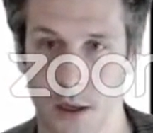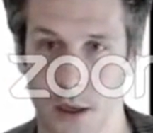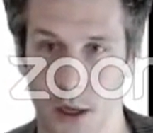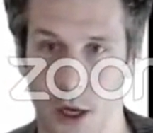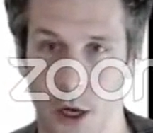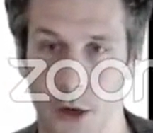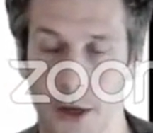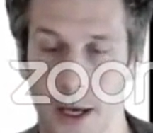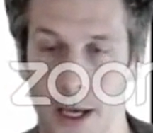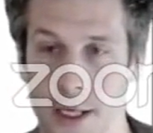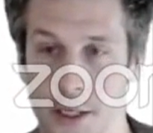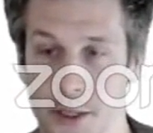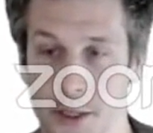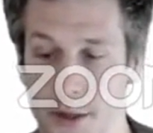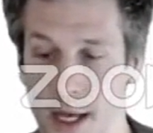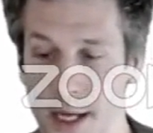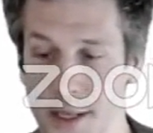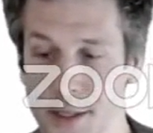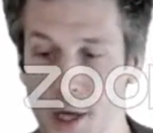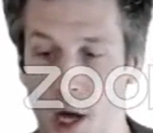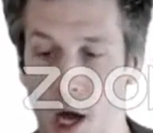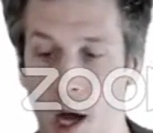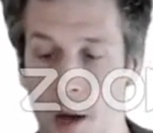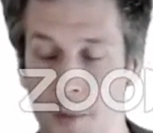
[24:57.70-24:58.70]
Okay, so
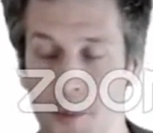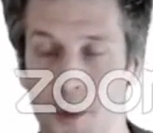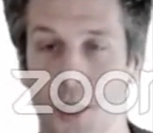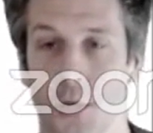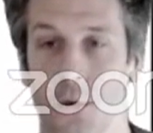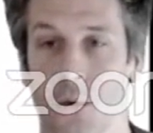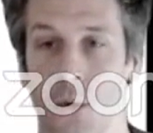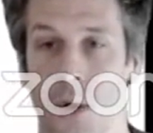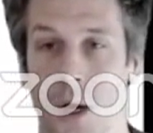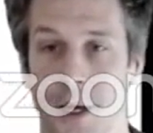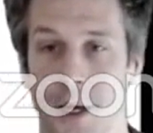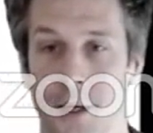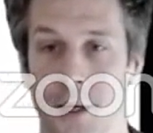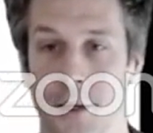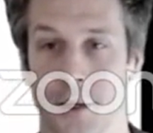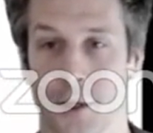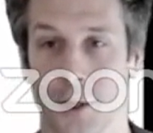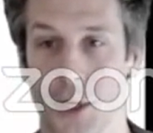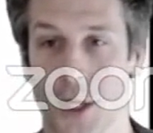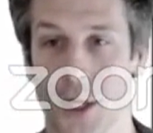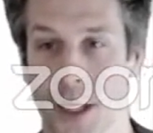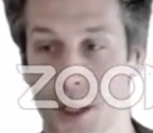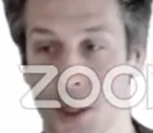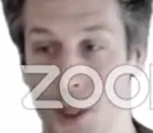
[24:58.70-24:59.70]
that's option one,
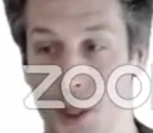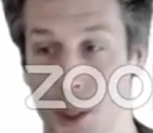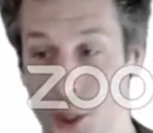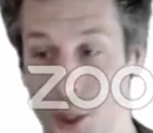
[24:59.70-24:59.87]
learning to